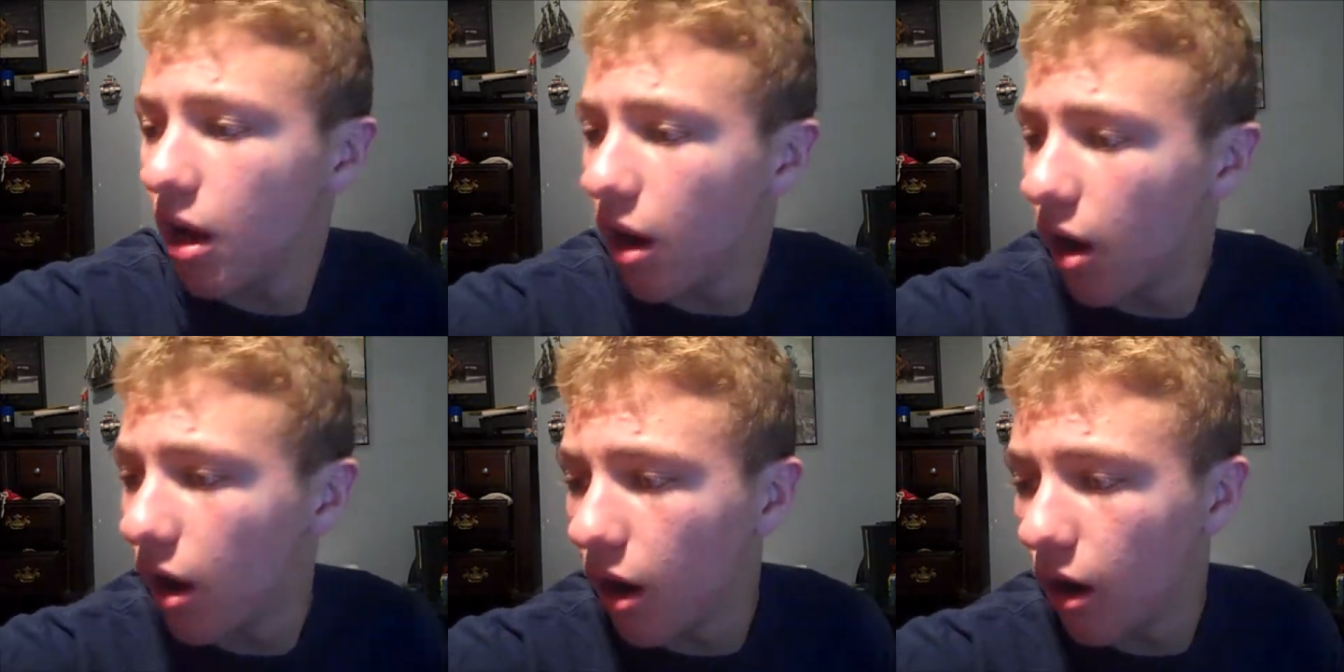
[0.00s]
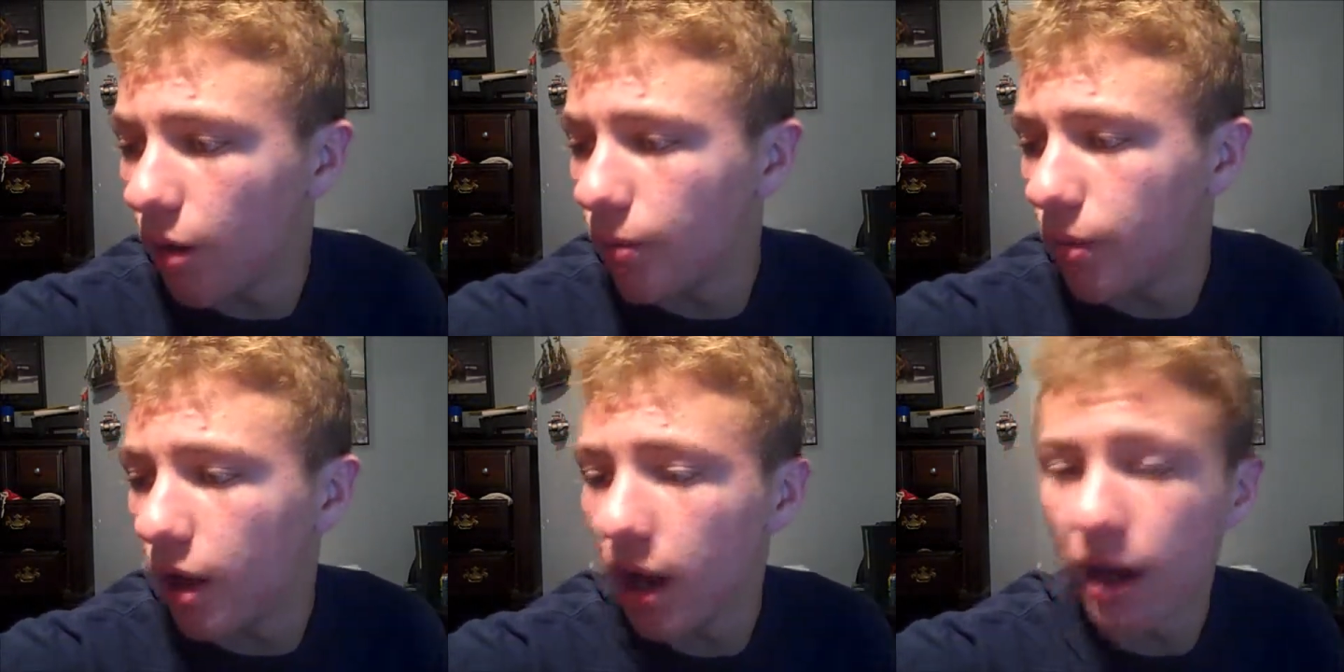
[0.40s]

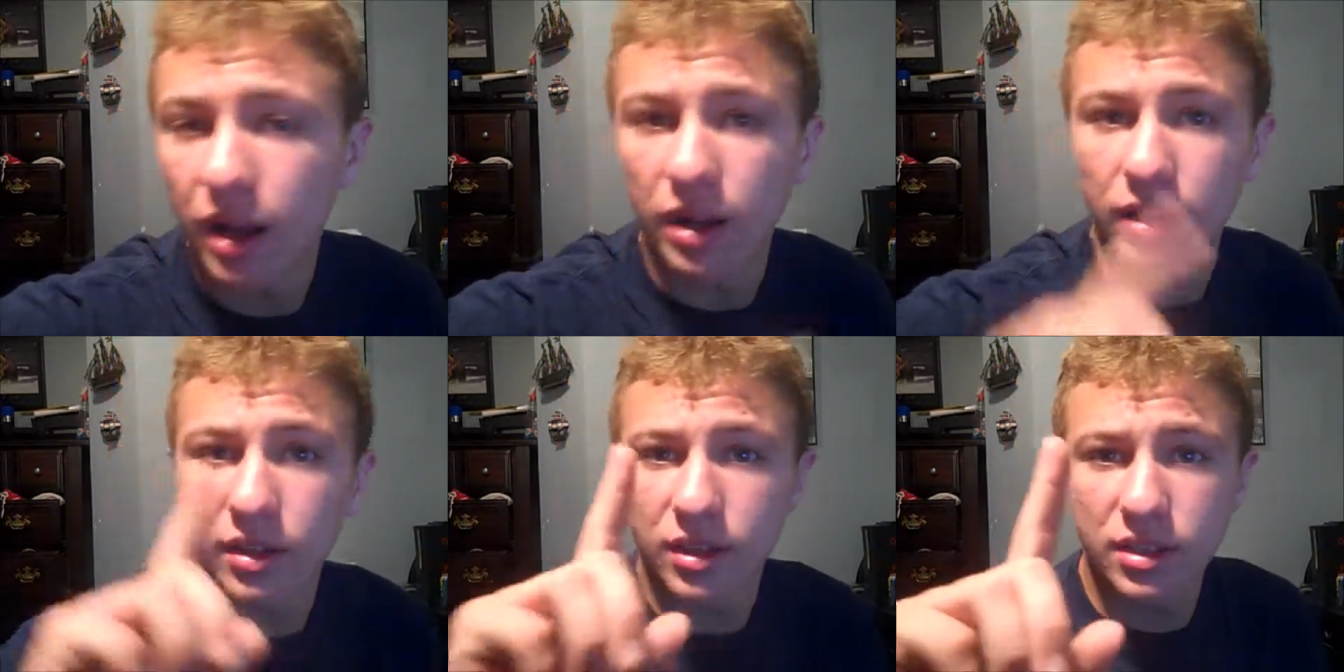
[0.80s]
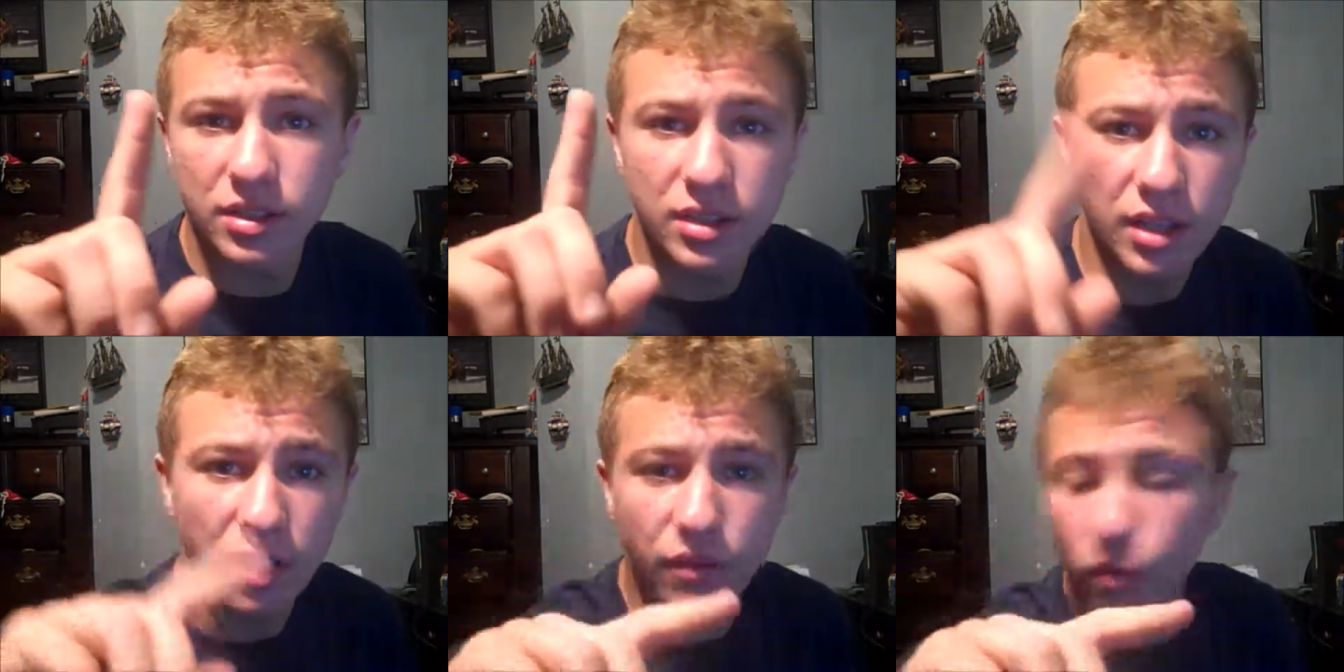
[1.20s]
and this is
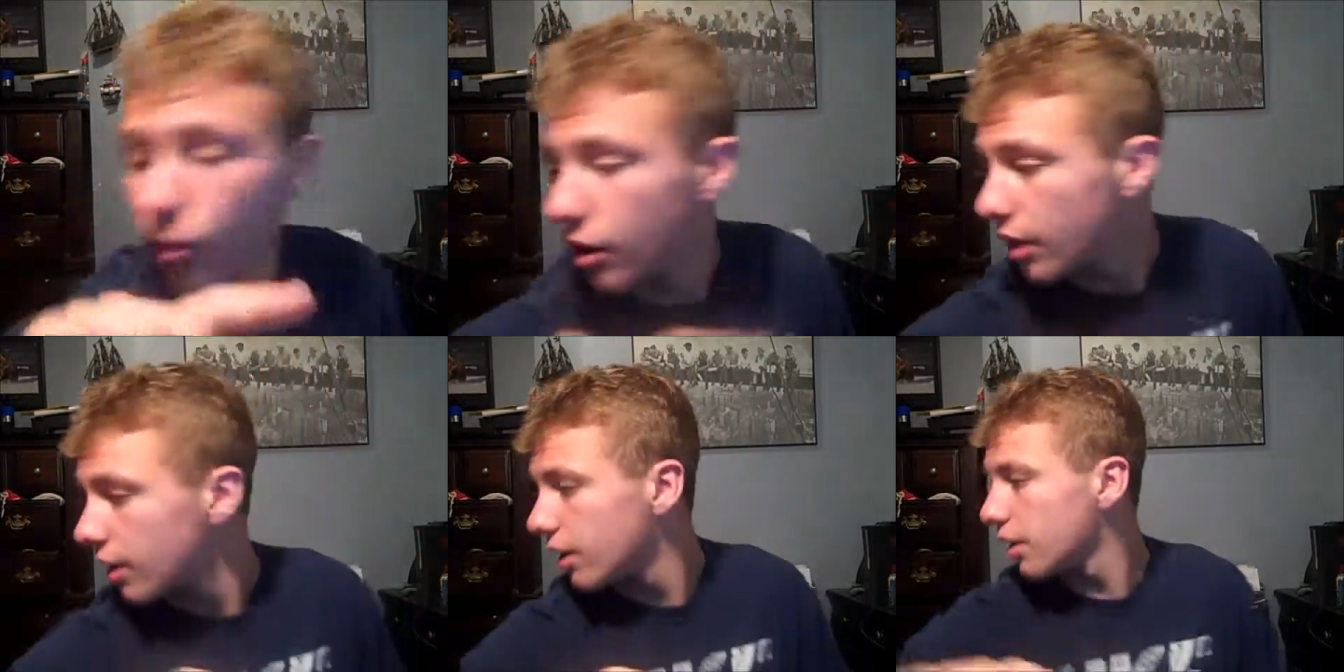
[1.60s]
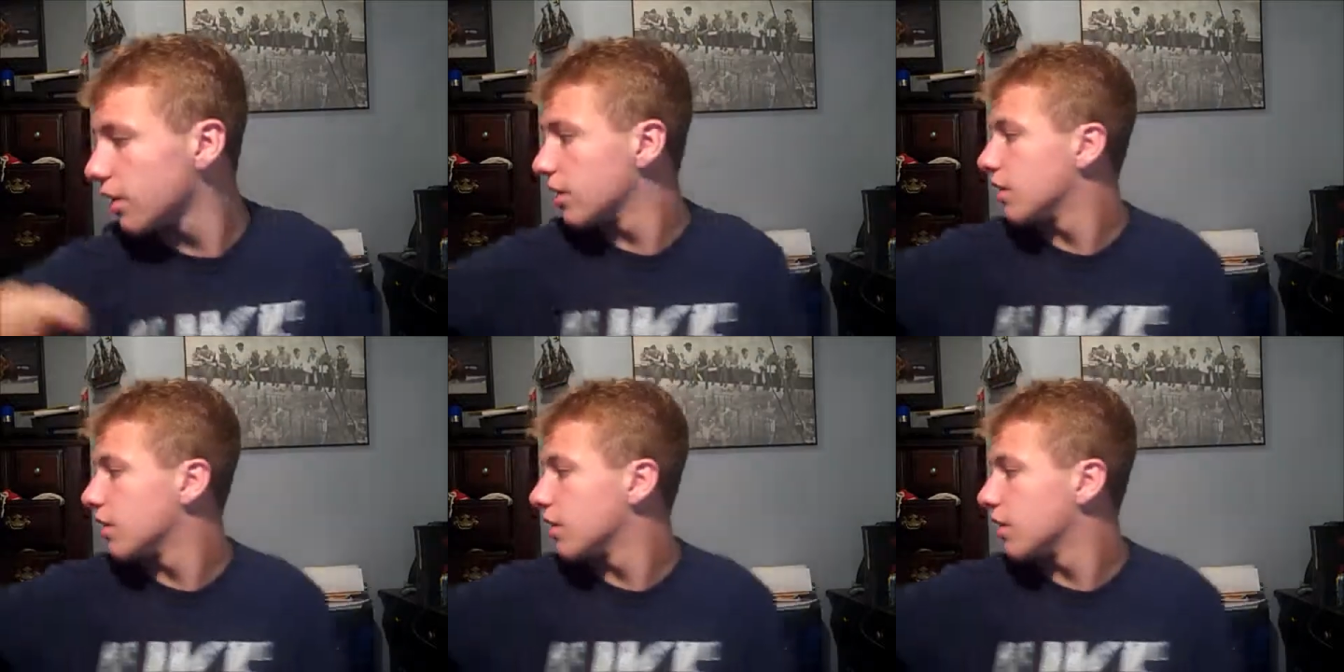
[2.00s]
the giveaway.